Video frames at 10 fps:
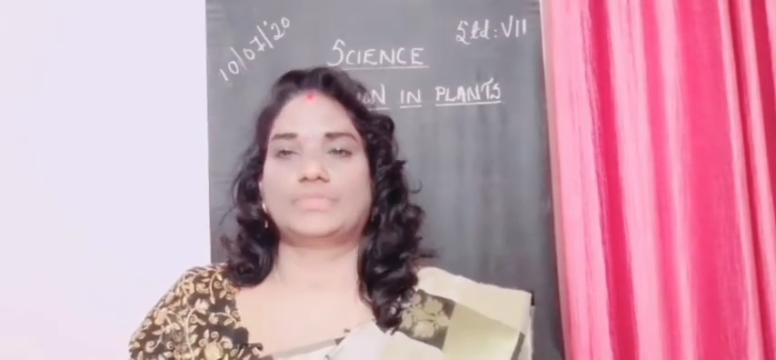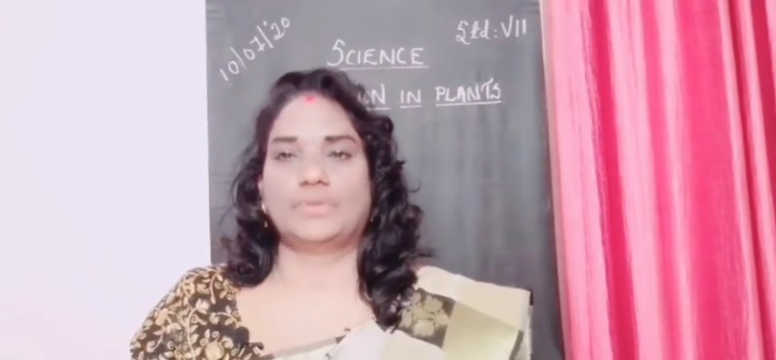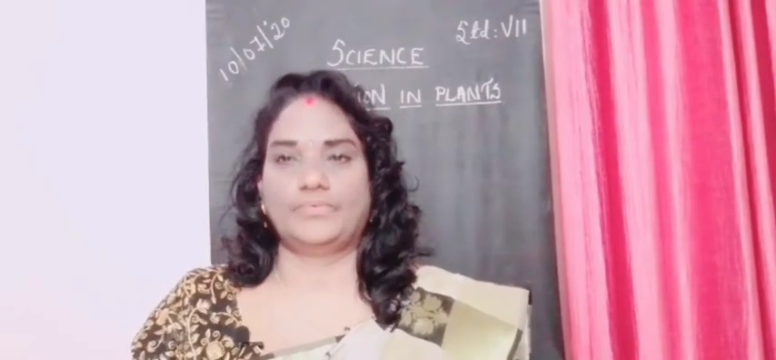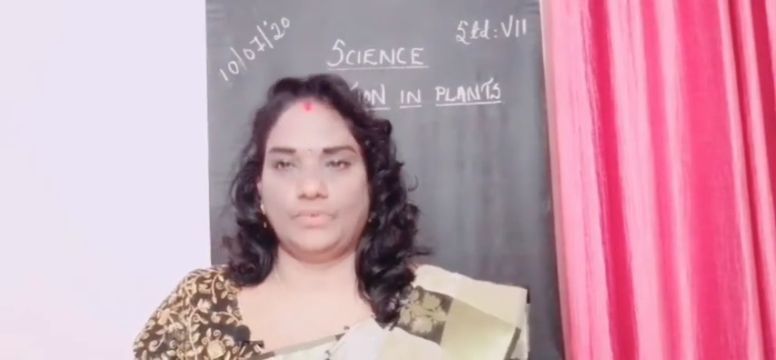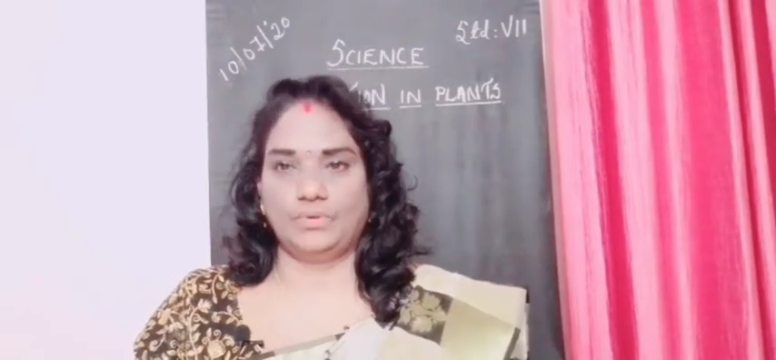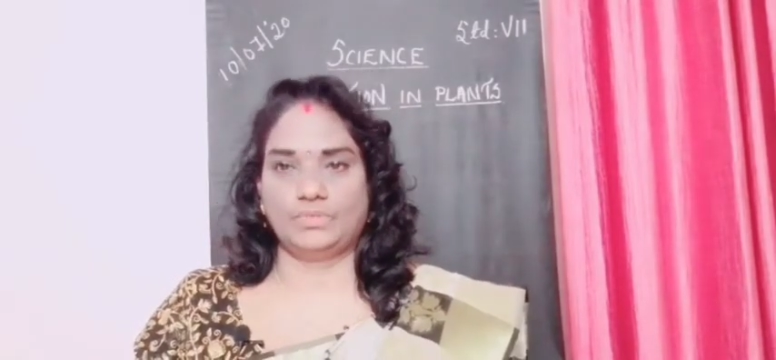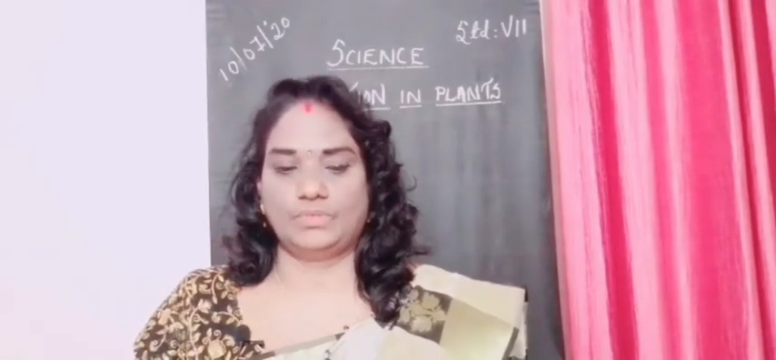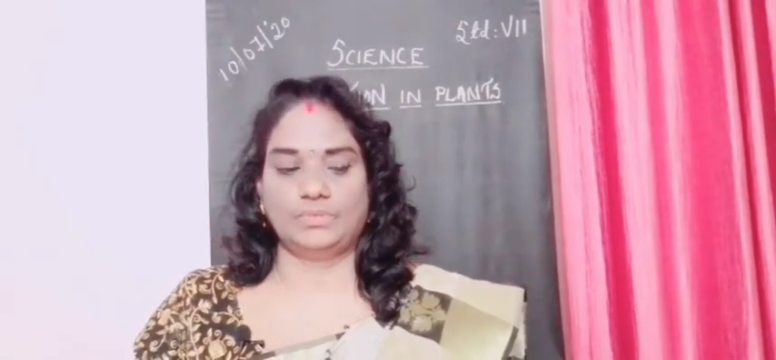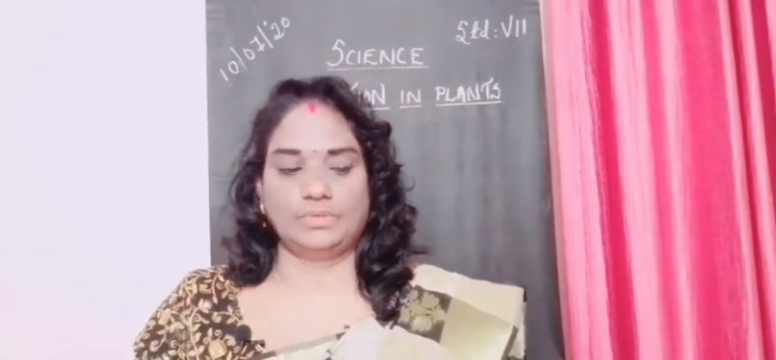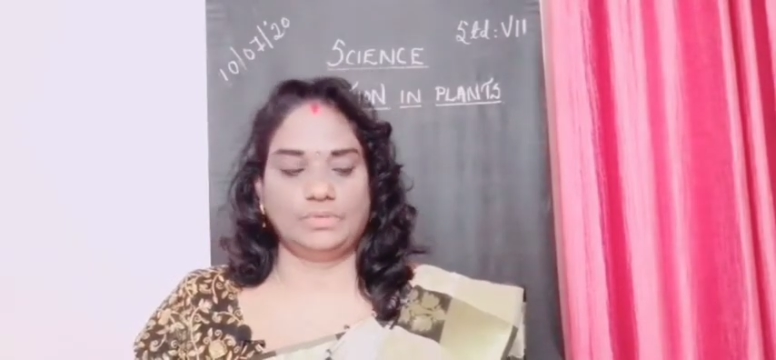of
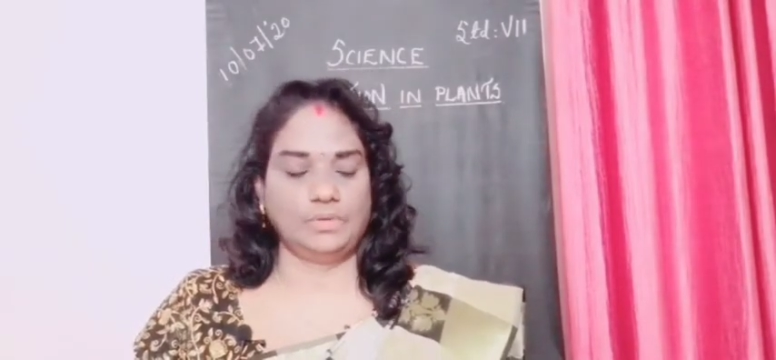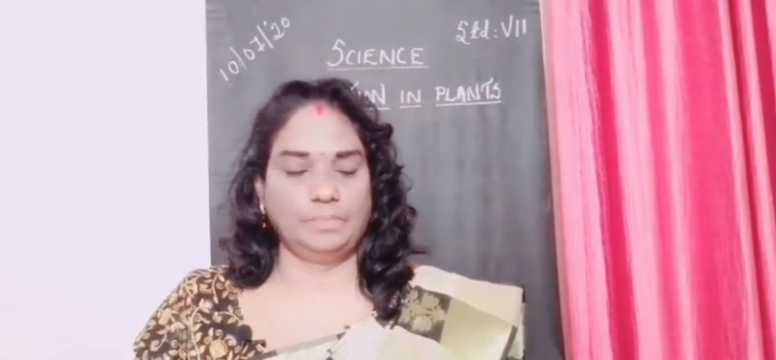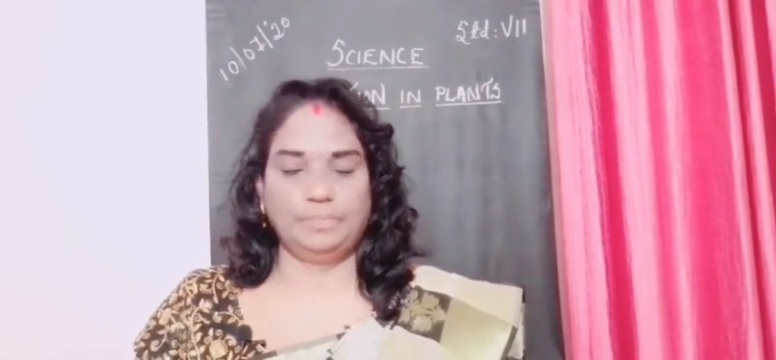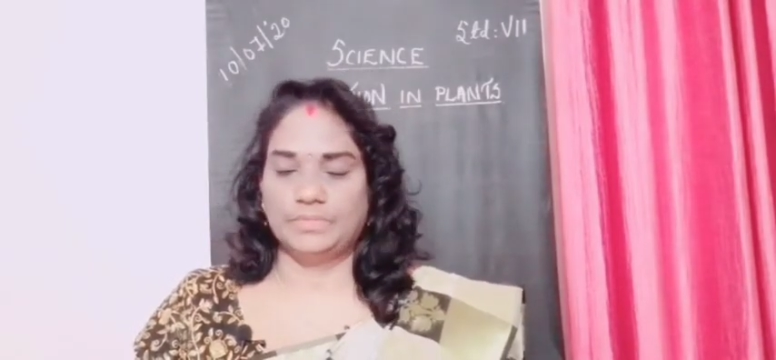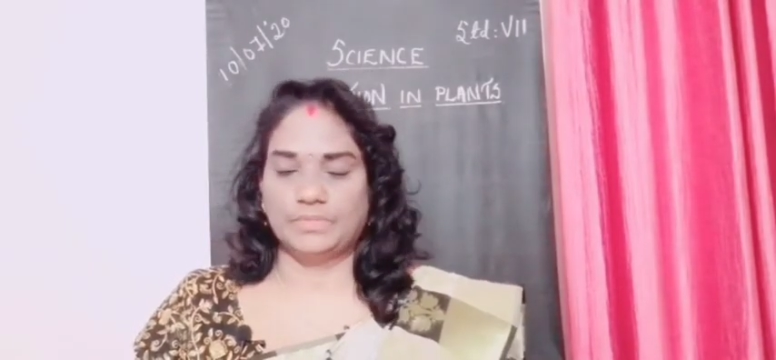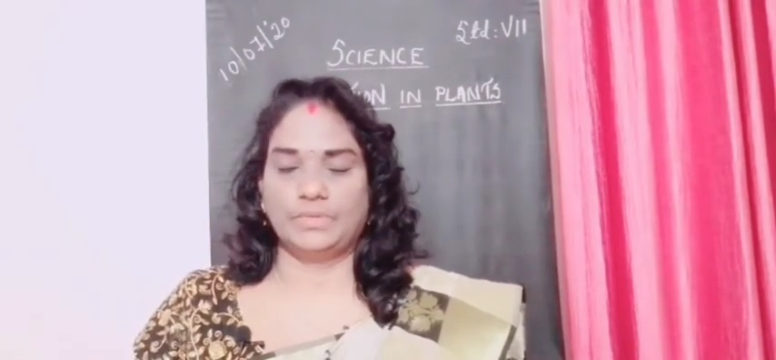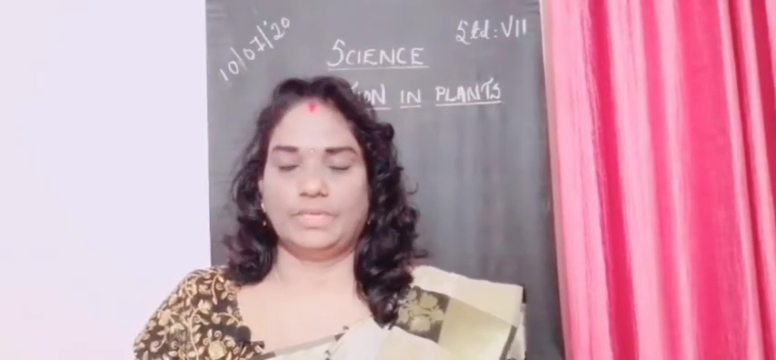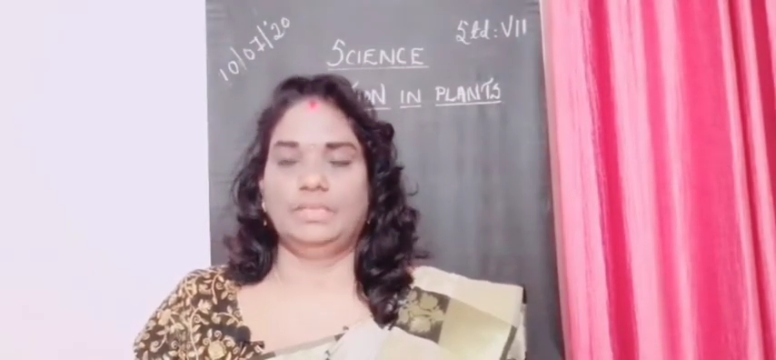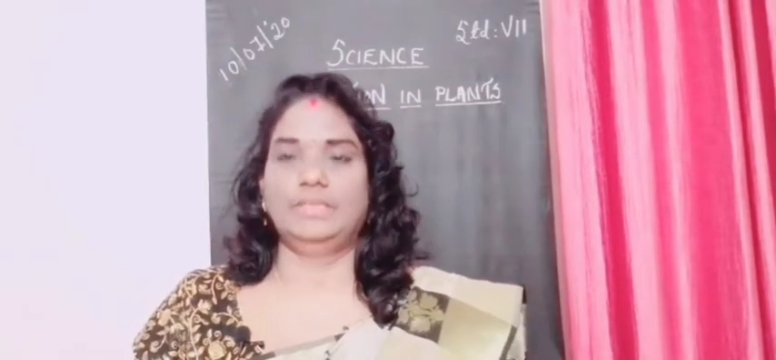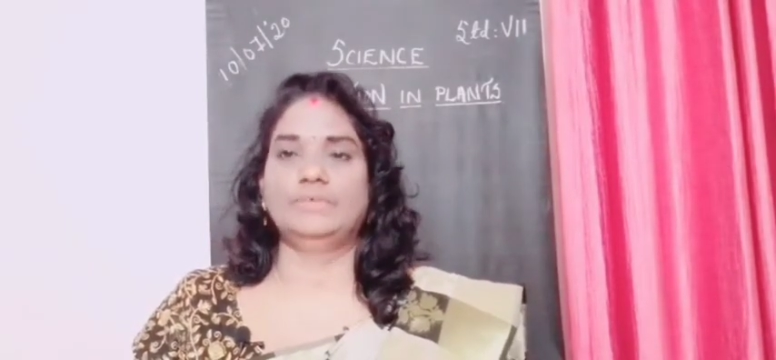
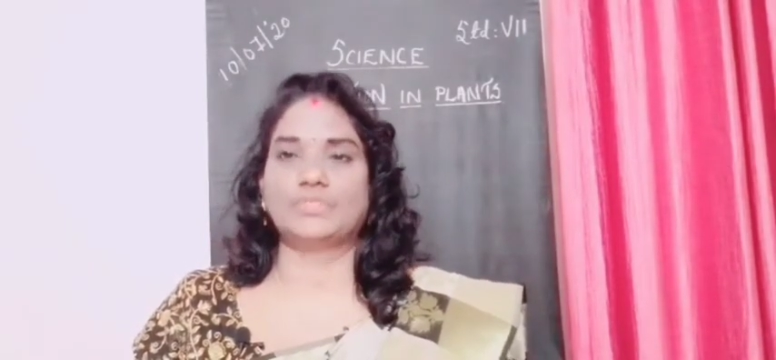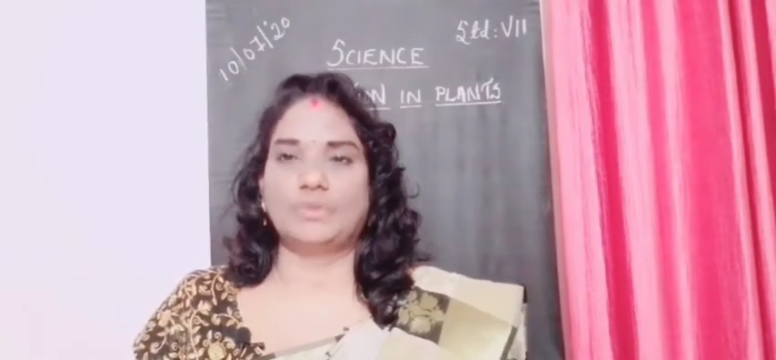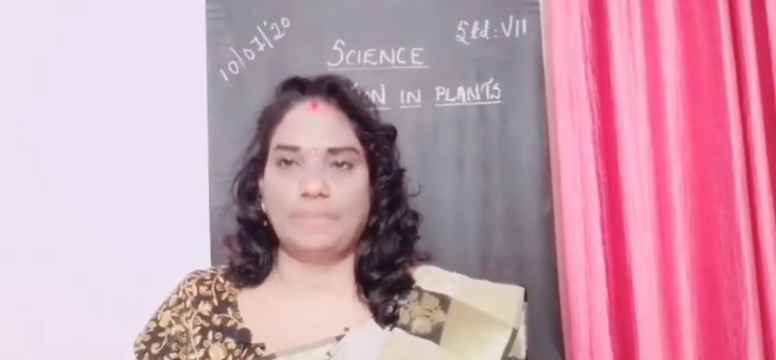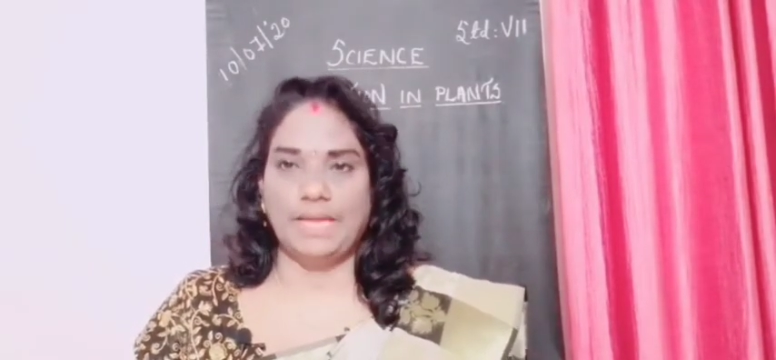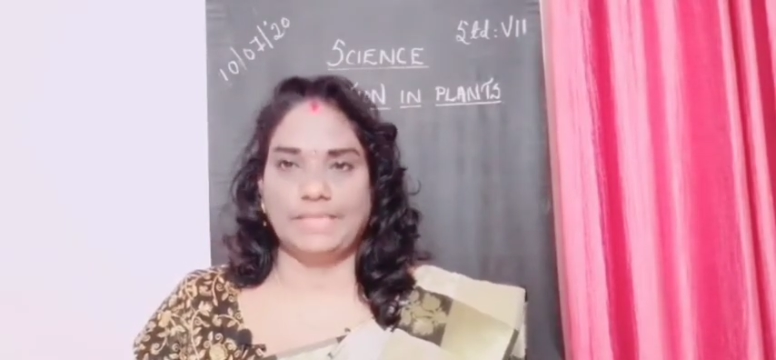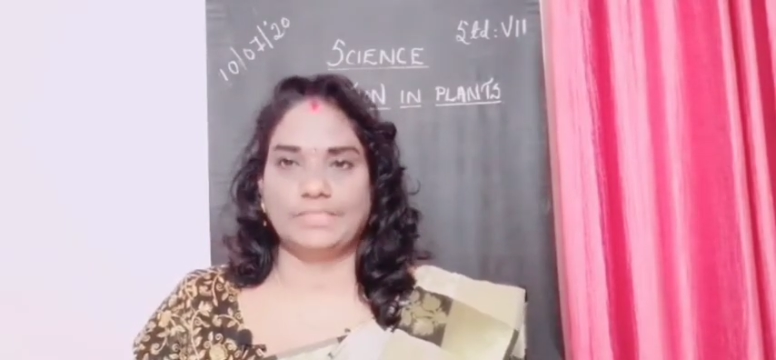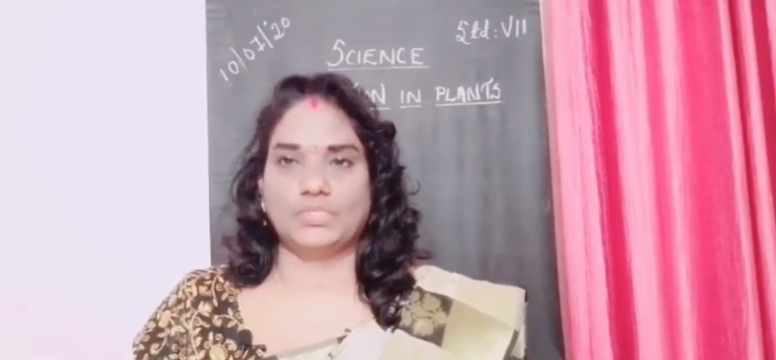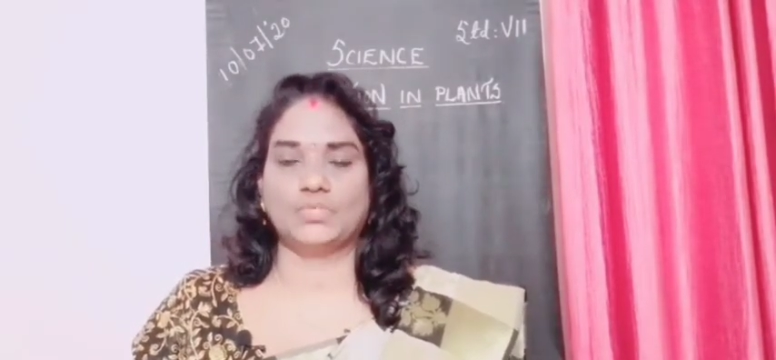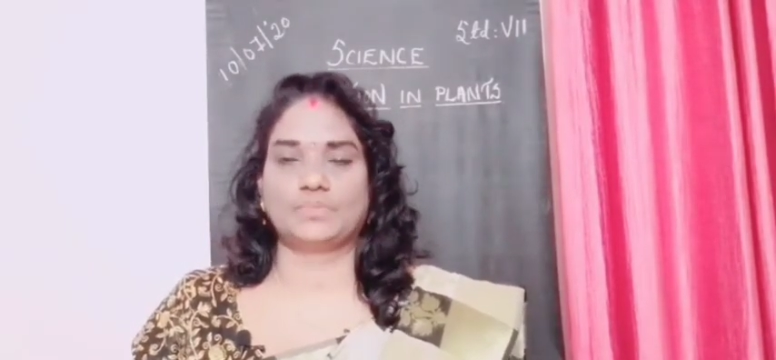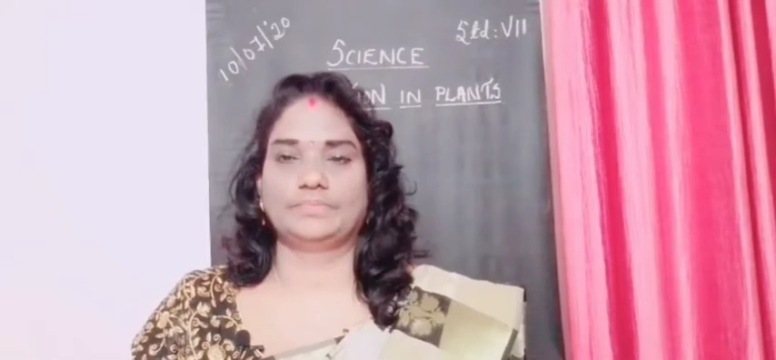leaves of plants,